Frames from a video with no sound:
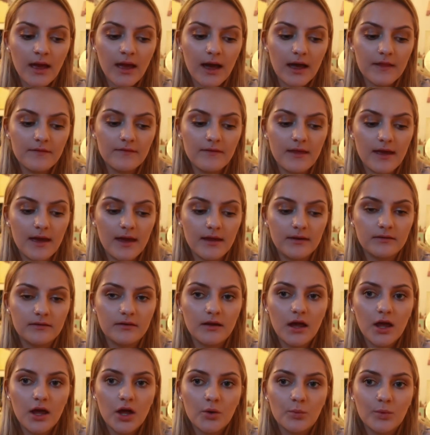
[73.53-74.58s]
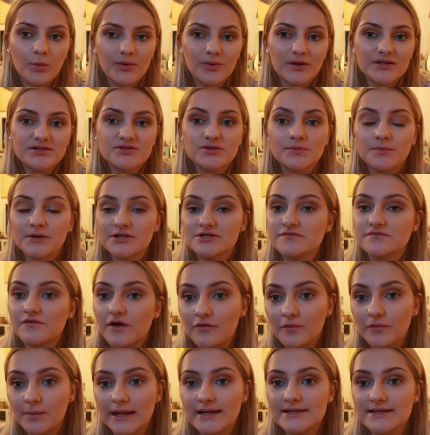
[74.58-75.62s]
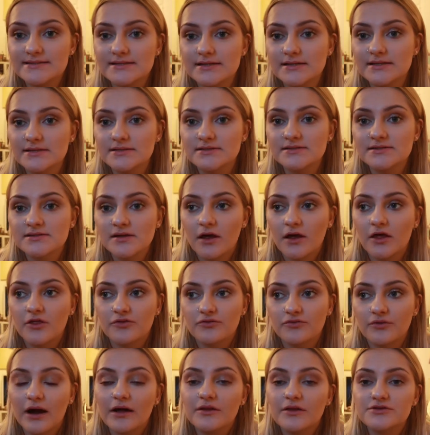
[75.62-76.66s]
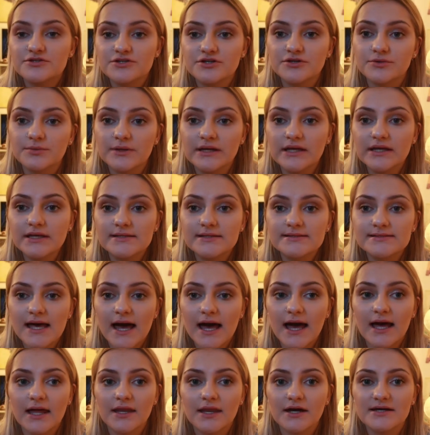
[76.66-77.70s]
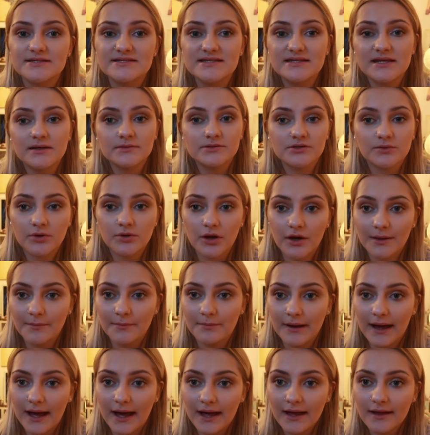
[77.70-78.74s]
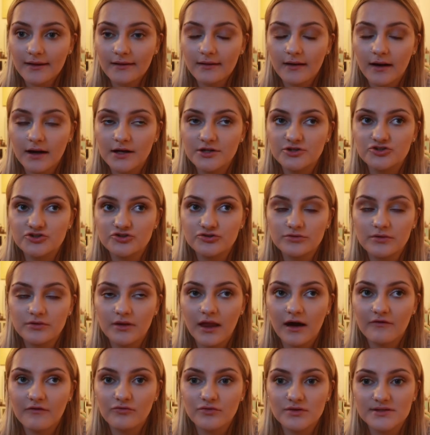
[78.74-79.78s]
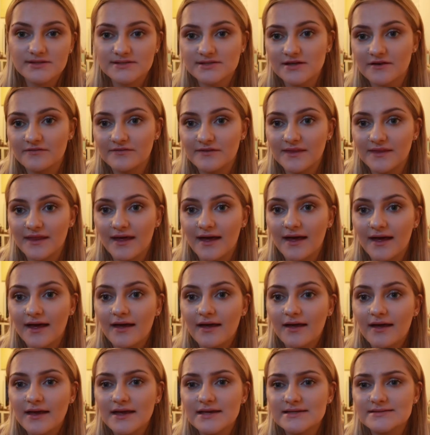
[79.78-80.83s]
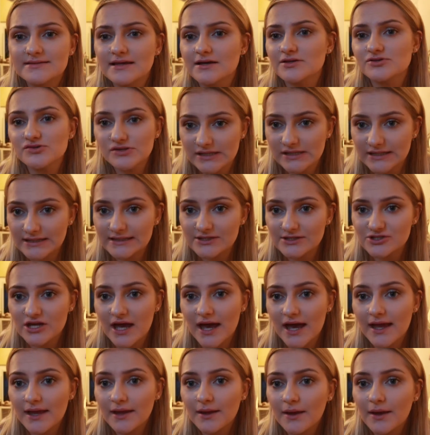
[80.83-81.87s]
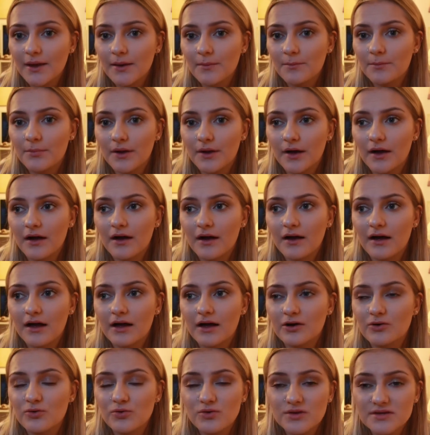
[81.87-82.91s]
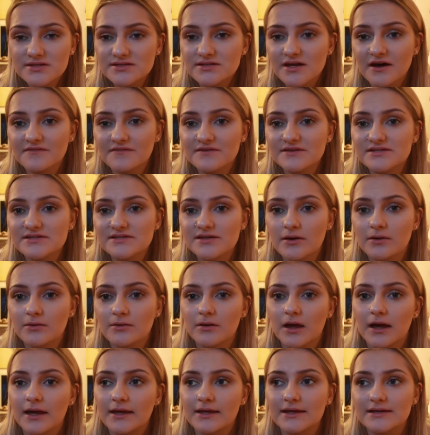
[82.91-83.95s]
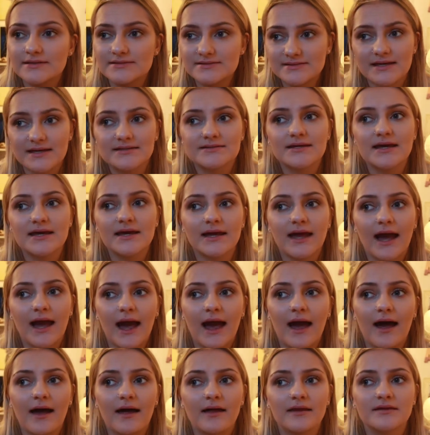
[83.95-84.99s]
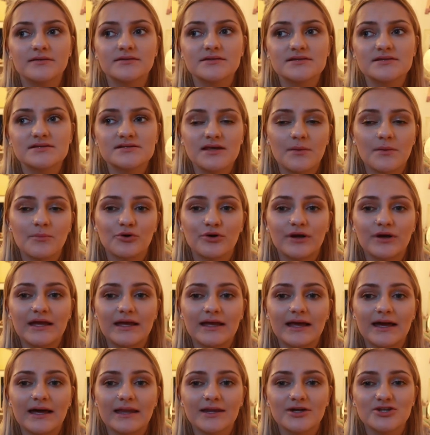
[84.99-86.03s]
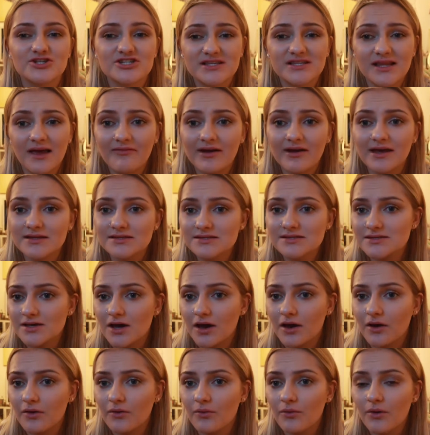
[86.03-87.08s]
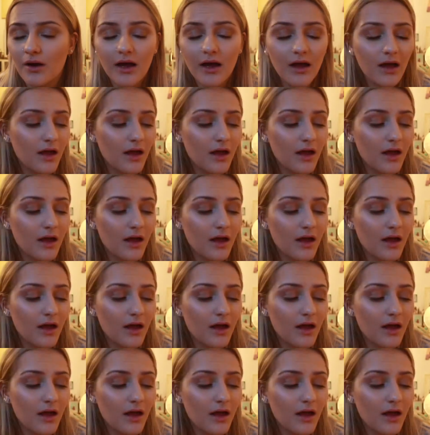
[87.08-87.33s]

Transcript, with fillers: And then we went to a bunch of other places throughout the two weeks and I didn't end up going back. I do love all the stuff in there. It sounds really cliche, but all the stuff is so like aesthetic and summery and I just love it. So